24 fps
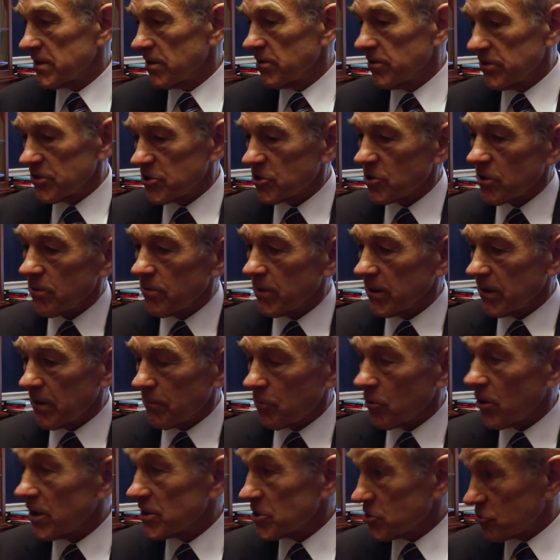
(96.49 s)
they're disturbing the
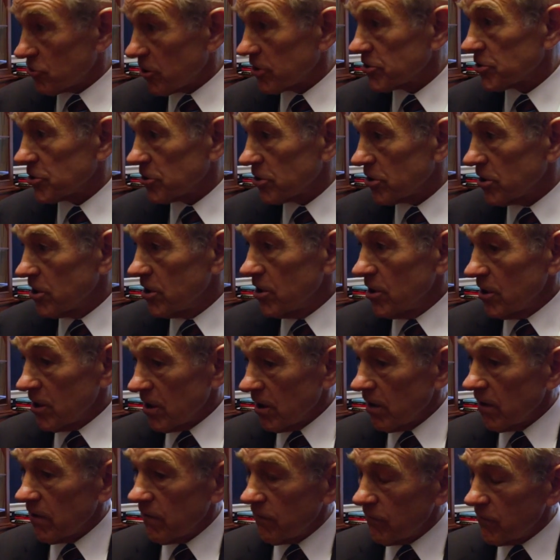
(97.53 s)
price structure
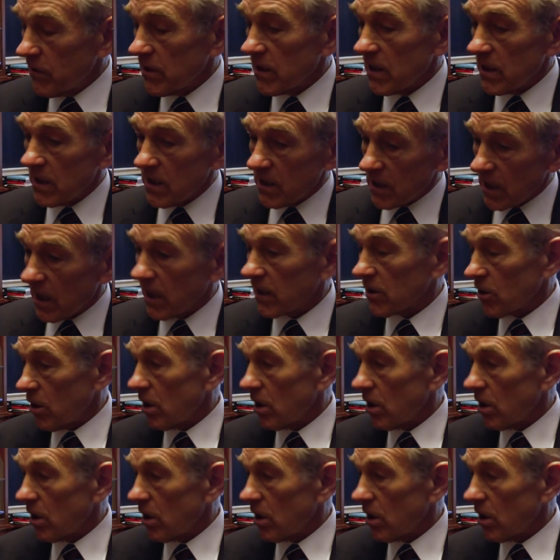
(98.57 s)
of the